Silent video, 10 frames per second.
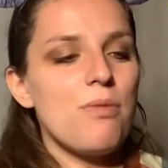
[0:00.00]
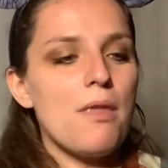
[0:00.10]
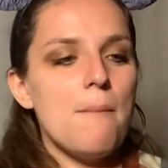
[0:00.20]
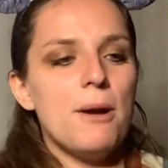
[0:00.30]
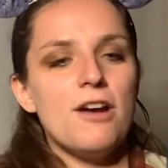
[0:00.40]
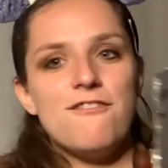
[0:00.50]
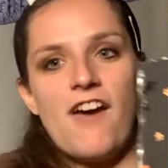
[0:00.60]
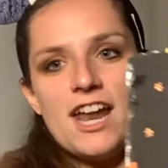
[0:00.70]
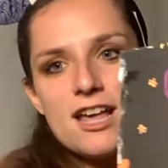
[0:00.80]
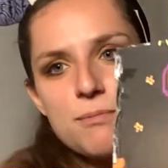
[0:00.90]

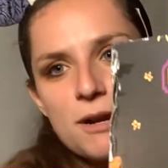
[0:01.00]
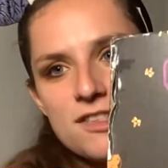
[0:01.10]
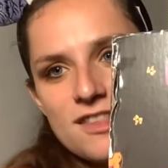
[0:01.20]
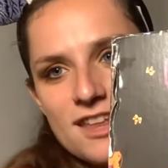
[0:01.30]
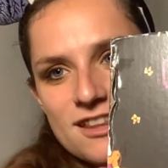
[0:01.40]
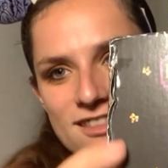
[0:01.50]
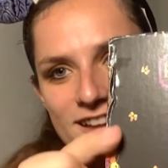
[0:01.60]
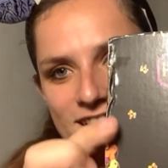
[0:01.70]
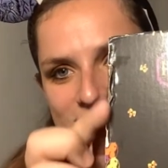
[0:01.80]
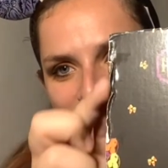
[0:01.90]
FedEx person, like,
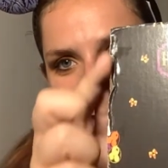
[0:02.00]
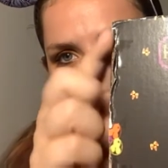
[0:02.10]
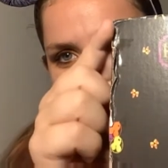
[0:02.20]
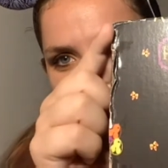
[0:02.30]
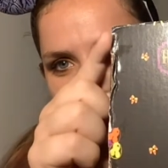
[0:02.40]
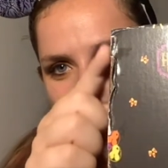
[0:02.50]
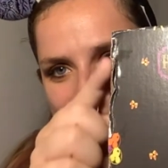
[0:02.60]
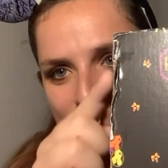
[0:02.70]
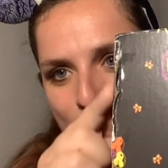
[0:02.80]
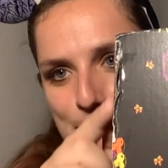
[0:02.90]
look at that. Look
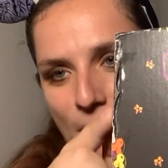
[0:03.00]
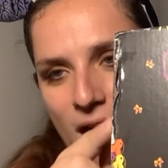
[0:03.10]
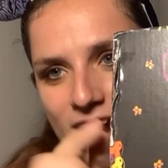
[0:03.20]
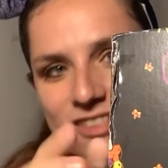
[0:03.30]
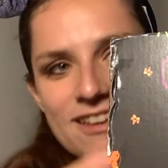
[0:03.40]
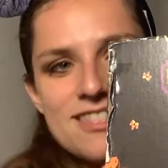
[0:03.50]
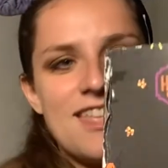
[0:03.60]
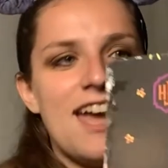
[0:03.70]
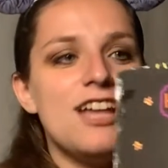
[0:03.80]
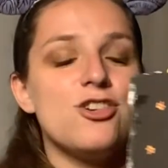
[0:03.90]
at that box. Like,
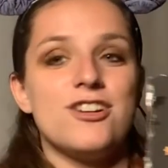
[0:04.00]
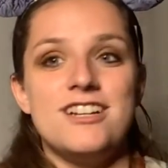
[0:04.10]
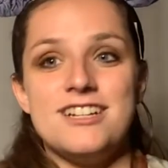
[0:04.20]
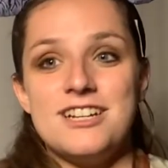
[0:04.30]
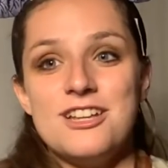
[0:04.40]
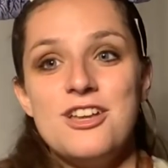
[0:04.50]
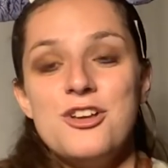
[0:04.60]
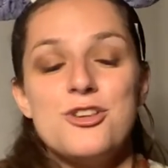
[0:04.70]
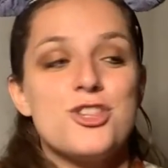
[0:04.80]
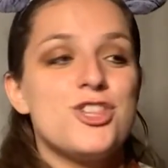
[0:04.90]
they treated it
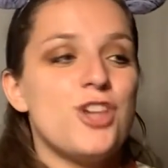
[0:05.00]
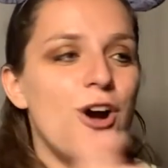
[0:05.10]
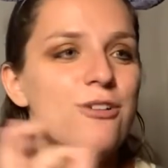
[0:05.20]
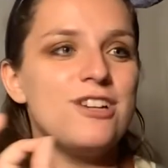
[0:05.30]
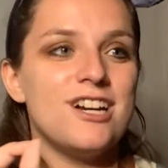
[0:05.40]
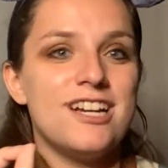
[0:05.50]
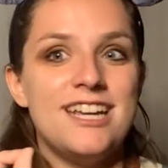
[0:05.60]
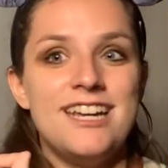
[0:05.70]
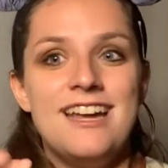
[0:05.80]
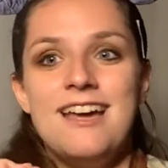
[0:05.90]
so
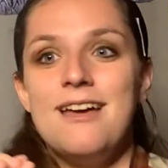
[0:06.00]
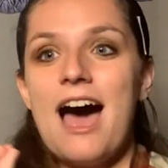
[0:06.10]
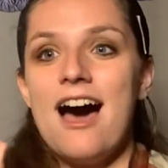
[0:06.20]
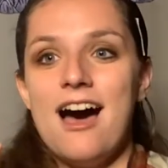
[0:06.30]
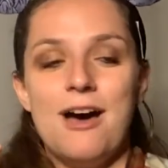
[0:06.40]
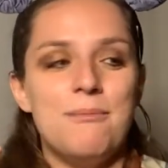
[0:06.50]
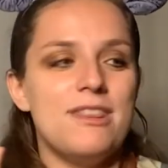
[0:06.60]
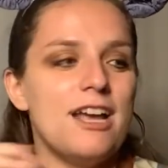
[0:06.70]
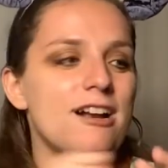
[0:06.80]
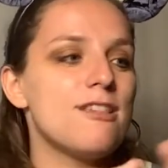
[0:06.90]
dirty.
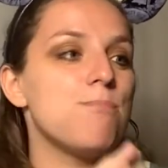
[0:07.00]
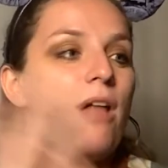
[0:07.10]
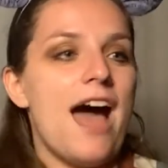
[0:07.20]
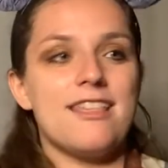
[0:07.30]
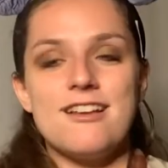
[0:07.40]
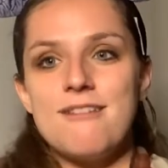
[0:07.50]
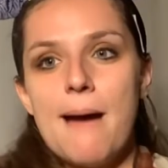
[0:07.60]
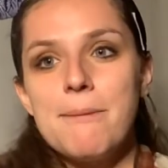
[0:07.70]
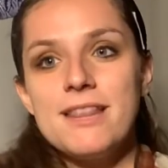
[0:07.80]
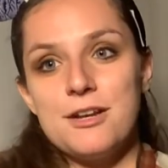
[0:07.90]
There's plastic
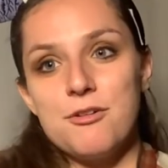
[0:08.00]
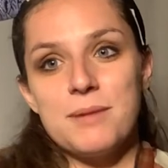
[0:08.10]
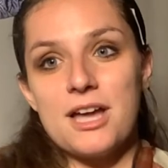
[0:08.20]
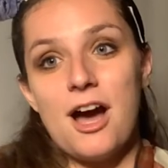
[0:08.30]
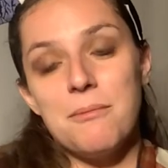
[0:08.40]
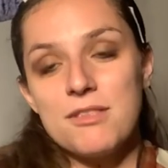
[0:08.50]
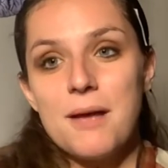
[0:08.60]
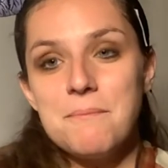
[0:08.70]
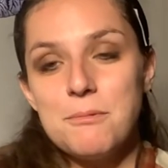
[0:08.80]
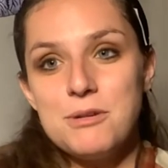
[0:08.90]
wrapping that normally comes
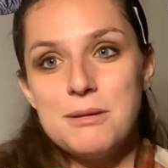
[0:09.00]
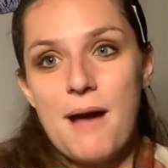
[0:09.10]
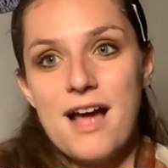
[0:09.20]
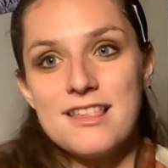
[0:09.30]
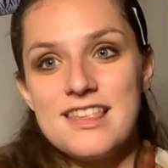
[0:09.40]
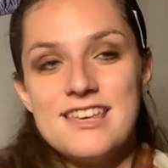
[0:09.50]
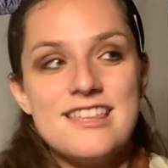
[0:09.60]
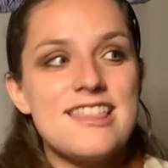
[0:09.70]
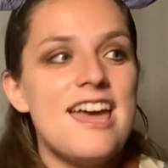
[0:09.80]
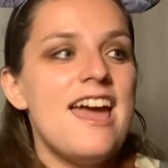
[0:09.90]
on Bibbidi
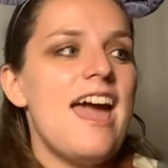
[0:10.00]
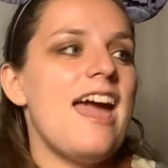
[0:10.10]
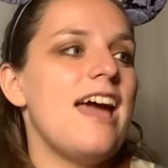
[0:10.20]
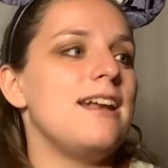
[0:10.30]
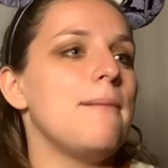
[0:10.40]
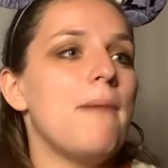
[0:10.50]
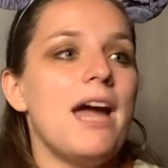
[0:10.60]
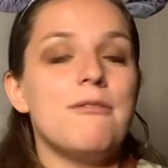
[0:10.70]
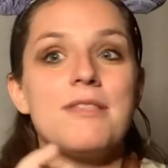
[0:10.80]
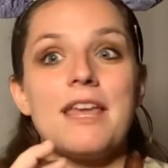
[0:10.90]
boxes, and
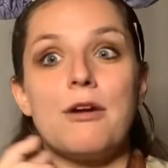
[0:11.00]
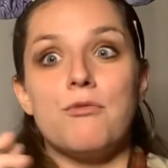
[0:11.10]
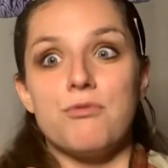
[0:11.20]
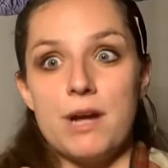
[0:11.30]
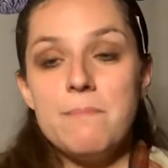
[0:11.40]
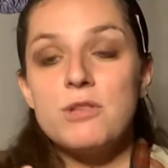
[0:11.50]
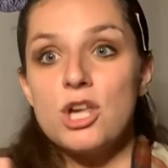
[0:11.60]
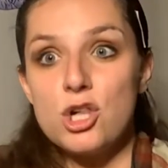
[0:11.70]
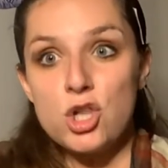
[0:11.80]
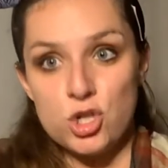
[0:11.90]
mine was like ripped
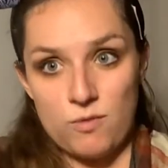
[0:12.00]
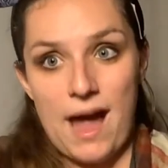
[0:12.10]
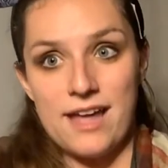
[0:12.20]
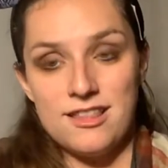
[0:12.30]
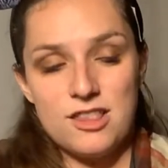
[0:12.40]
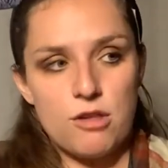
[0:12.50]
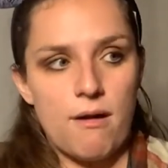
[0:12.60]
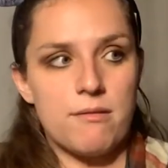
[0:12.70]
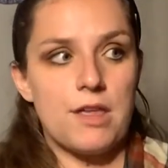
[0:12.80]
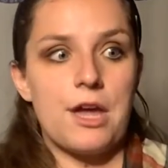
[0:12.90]
to shreds. So
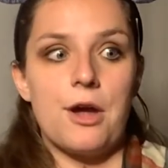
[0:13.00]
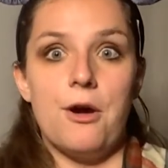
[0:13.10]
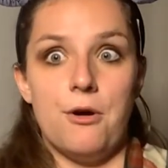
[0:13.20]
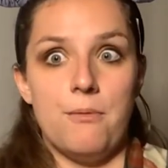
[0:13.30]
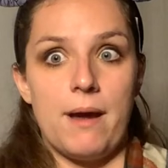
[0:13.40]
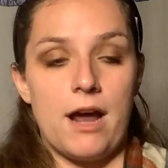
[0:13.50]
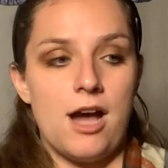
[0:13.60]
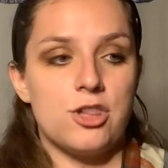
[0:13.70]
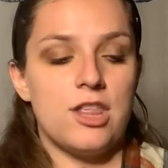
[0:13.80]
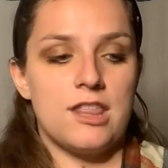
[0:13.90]
I was like, oh my
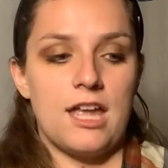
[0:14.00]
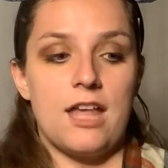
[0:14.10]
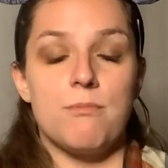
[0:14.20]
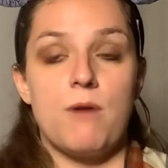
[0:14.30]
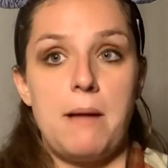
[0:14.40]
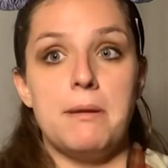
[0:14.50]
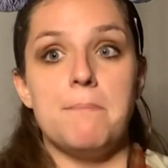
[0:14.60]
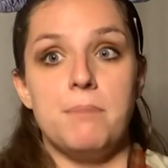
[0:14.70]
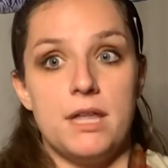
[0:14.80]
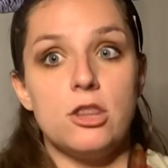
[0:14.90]
gosh, this thing has probably
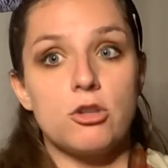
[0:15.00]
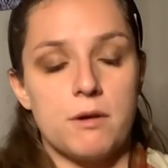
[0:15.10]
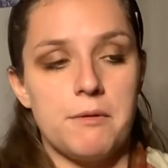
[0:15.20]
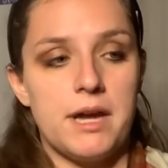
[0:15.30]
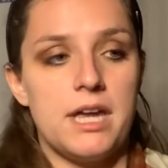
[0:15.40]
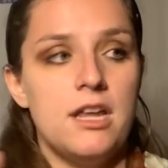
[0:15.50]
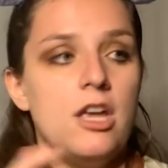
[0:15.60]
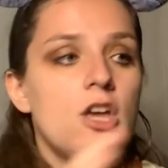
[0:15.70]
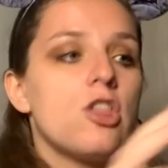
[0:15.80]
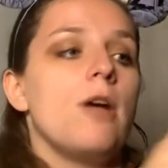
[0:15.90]
been through it.
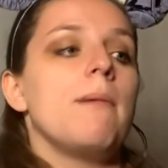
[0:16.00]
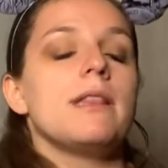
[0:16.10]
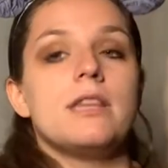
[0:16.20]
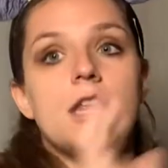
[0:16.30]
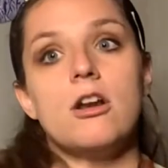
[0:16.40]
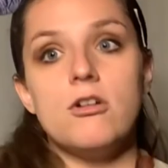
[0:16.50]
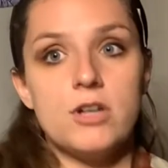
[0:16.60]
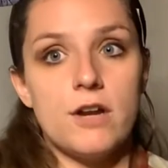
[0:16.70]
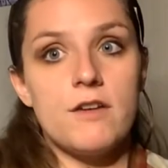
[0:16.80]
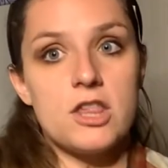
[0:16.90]
So I'm a little
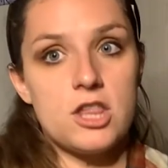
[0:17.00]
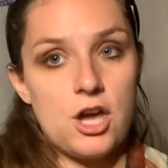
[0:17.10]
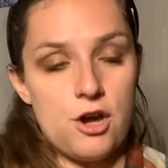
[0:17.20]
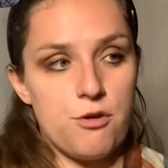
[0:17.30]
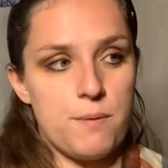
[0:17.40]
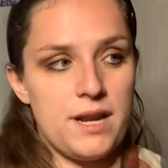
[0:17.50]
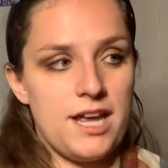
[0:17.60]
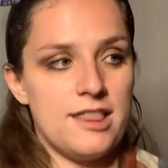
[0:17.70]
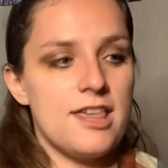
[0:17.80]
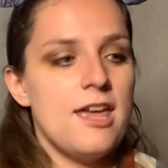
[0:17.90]
nervous to open
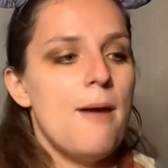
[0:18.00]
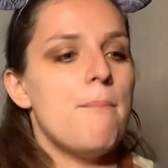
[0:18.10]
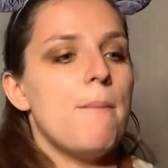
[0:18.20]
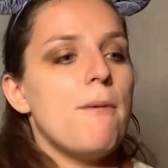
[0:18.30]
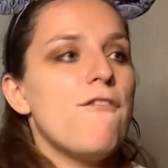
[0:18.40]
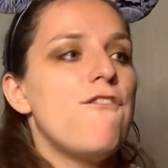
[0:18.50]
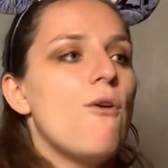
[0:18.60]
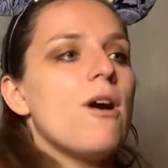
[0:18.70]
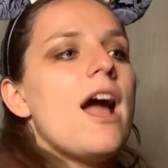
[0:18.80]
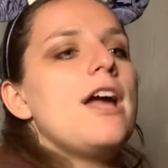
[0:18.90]
it. But
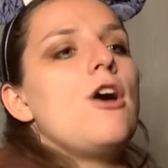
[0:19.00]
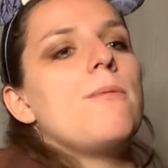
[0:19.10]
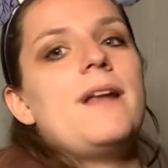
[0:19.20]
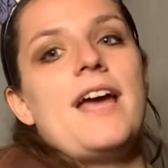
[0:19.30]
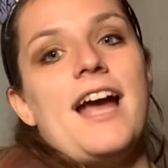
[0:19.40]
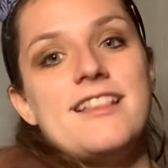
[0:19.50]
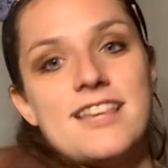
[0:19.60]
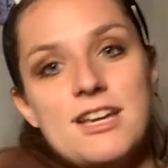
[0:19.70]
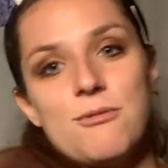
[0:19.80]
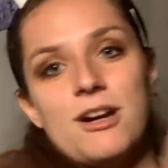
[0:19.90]
before I open it, I
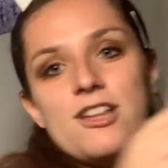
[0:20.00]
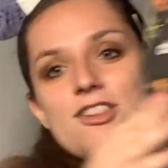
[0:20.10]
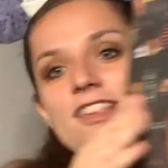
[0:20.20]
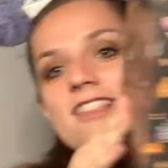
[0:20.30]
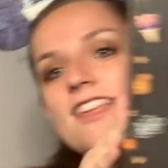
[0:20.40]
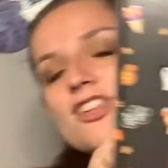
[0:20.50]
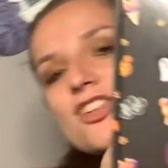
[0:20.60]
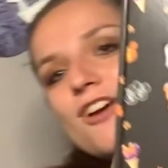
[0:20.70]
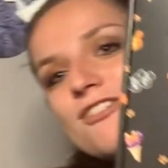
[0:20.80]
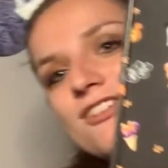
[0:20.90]
did want to just
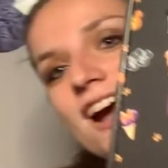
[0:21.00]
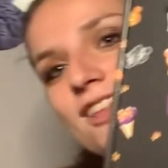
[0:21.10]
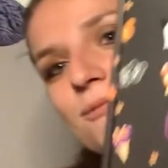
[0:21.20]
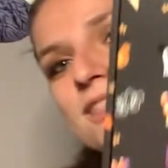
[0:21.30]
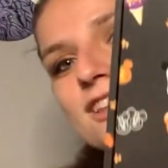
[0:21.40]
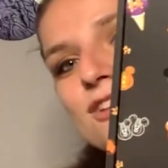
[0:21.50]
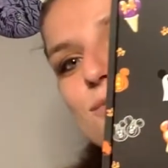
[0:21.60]
show you guys what the new